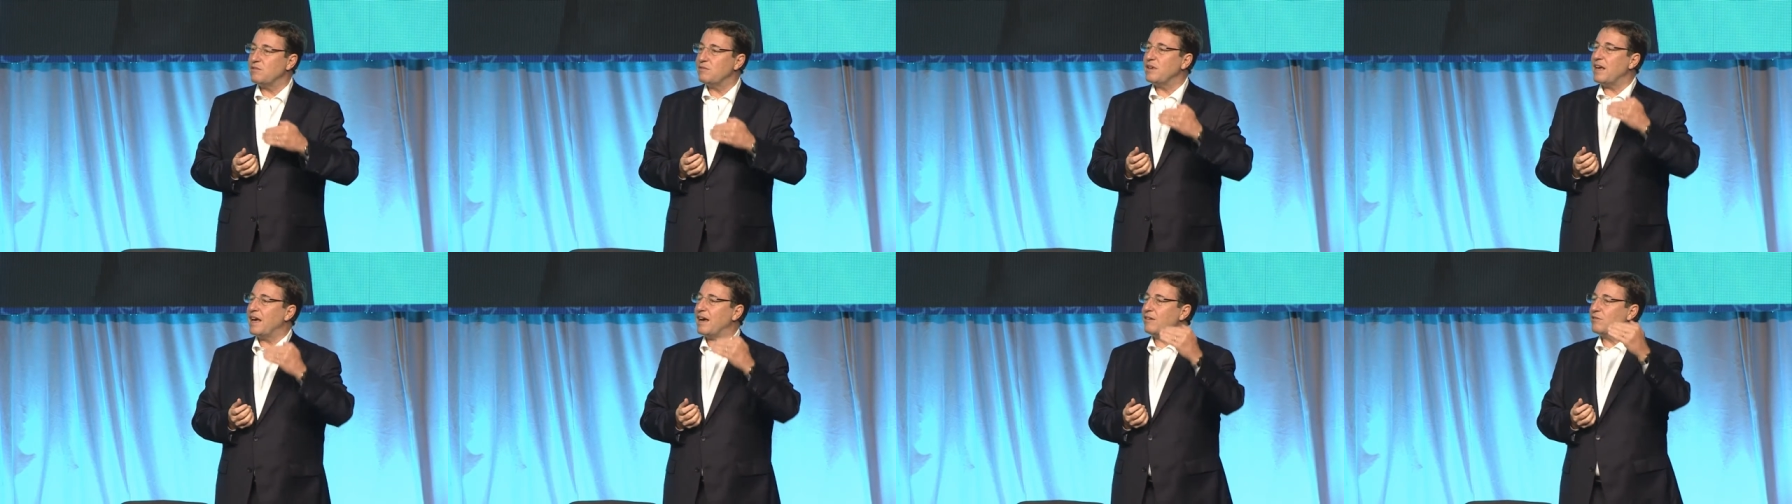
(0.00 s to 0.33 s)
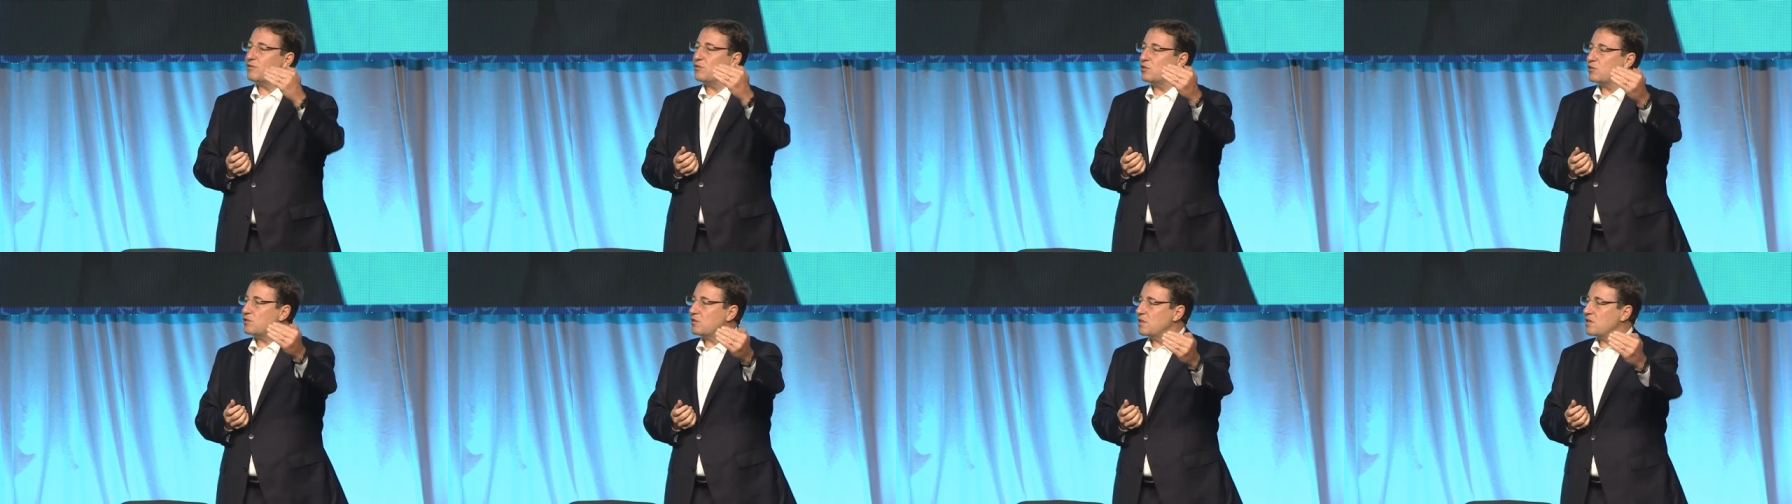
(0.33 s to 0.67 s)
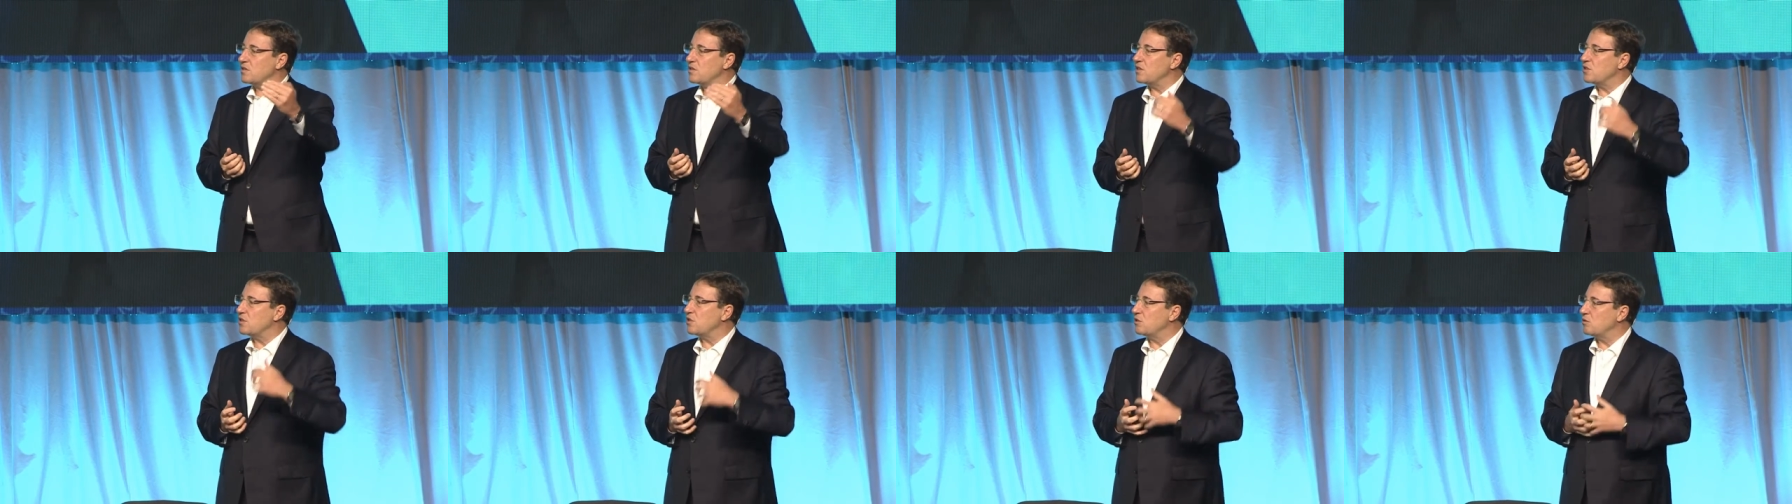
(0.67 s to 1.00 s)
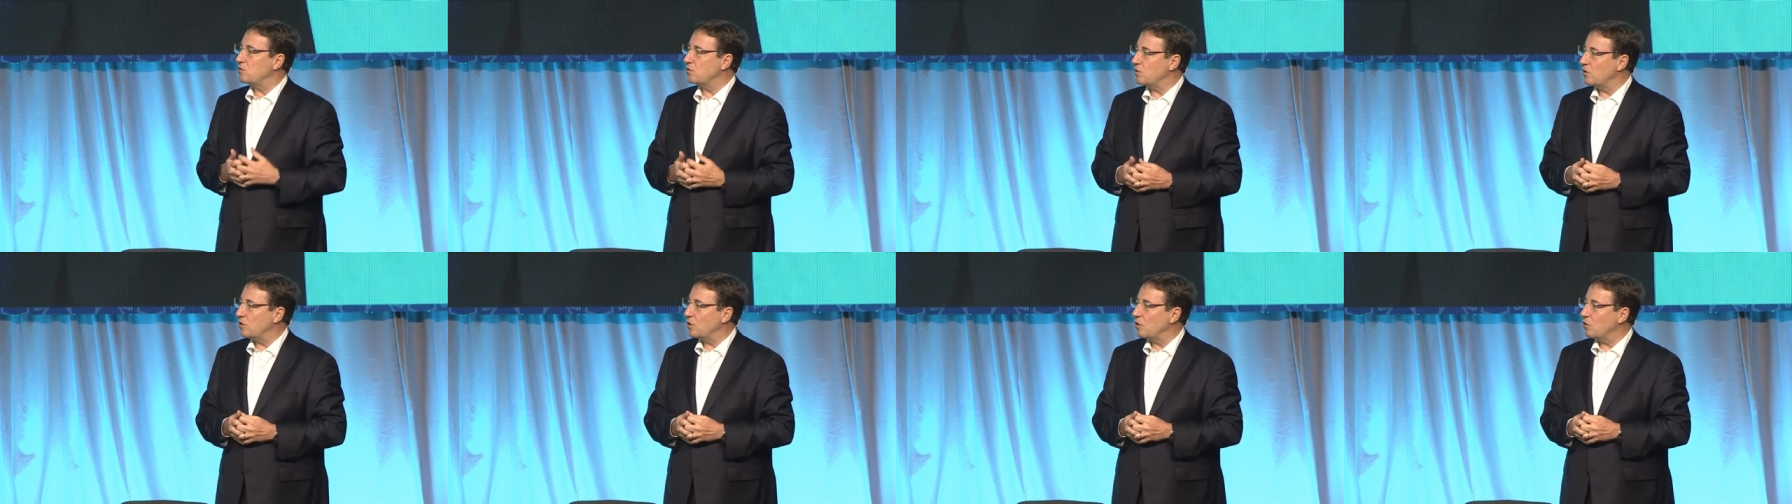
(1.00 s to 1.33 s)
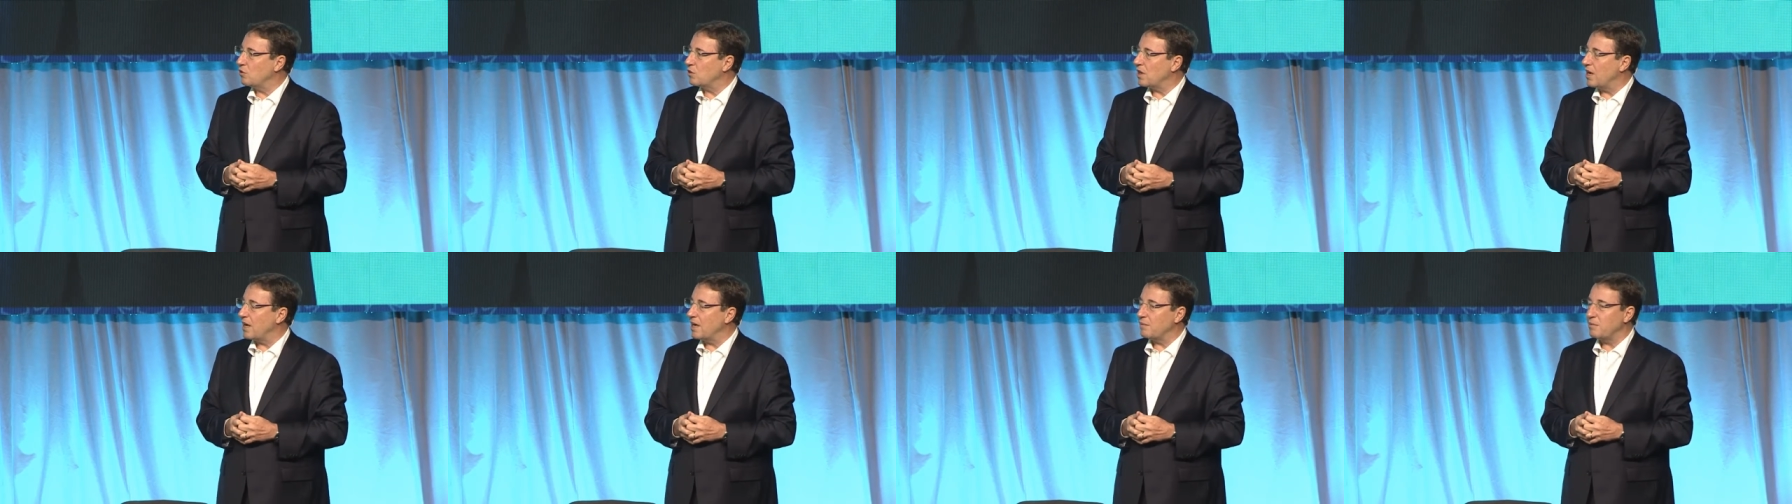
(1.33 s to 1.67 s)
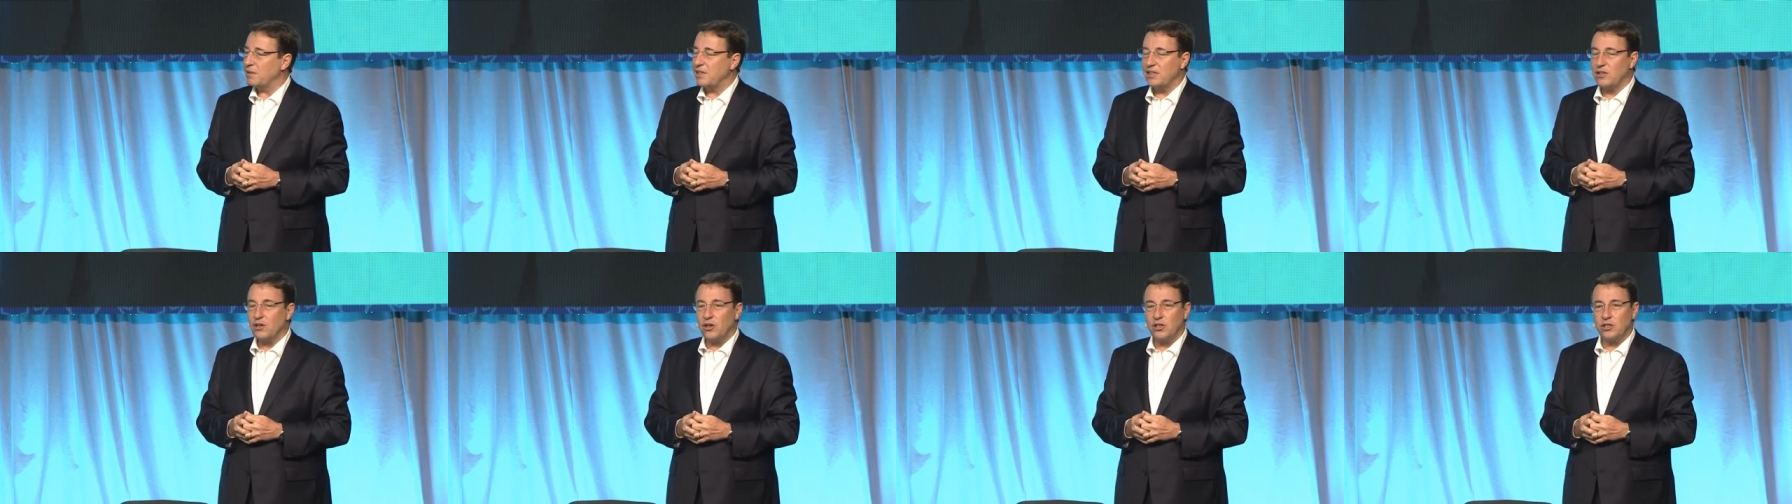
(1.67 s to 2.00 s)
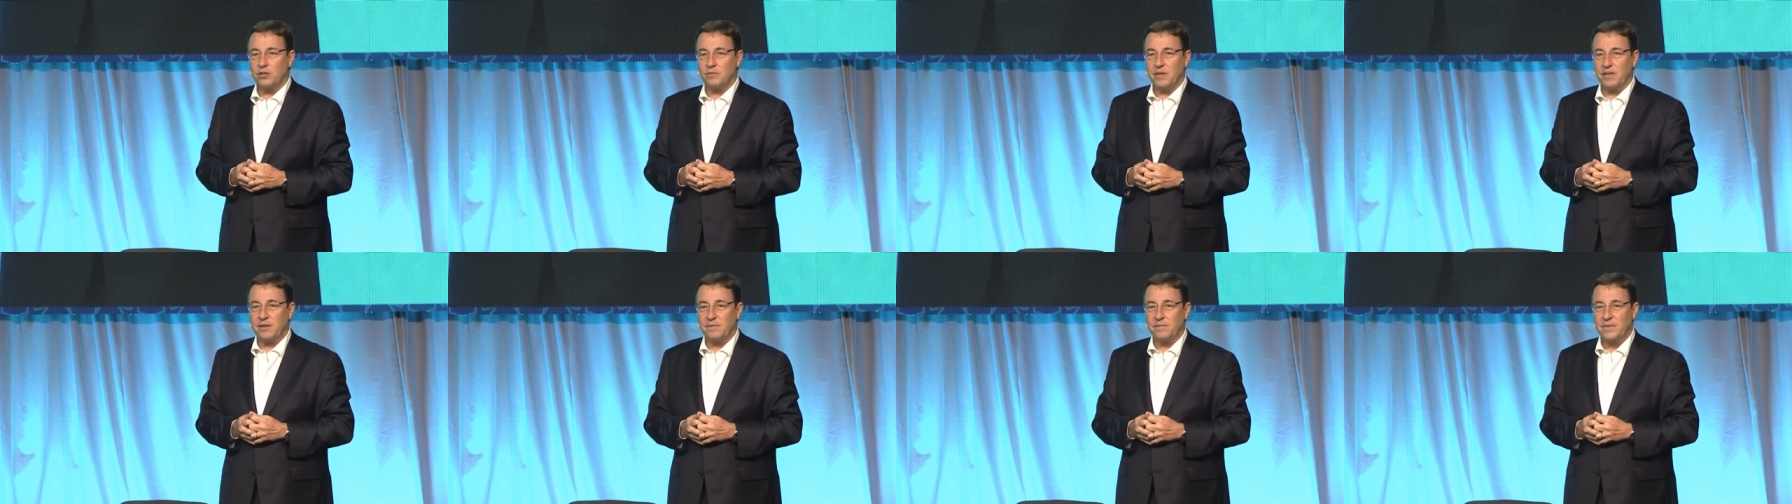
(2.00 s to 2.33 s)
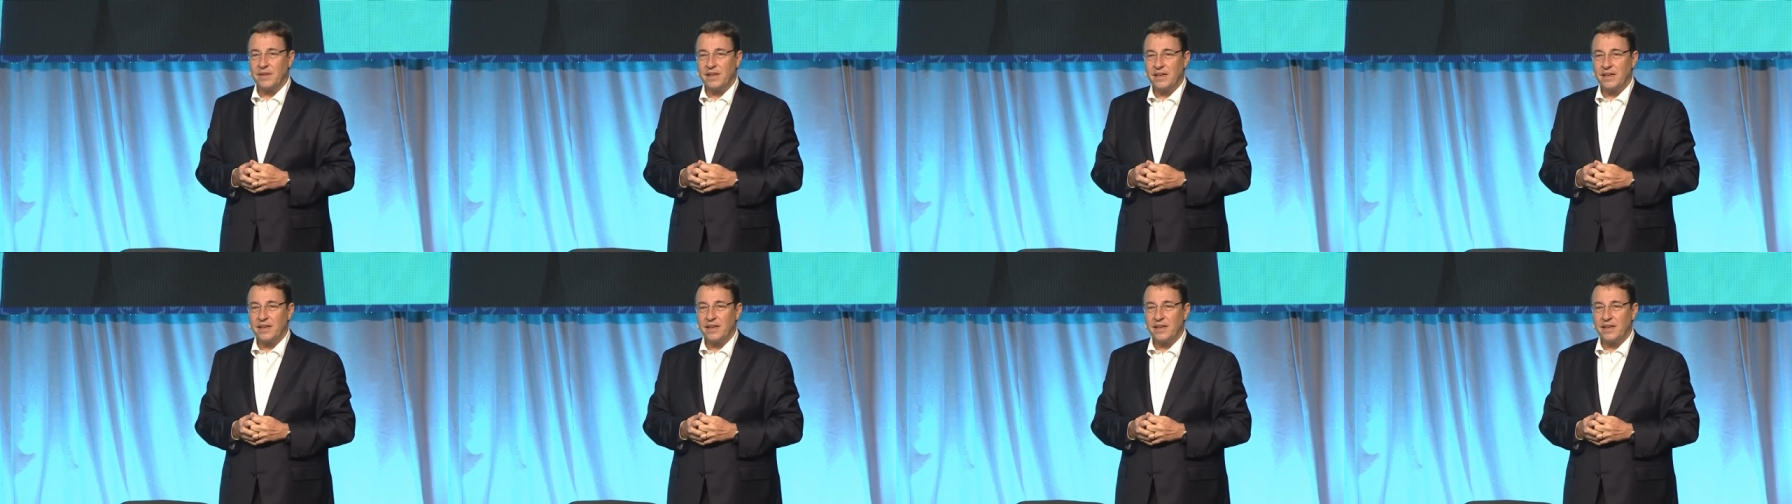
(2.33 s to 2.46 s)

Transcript: we have to transition to a low-carbon economy.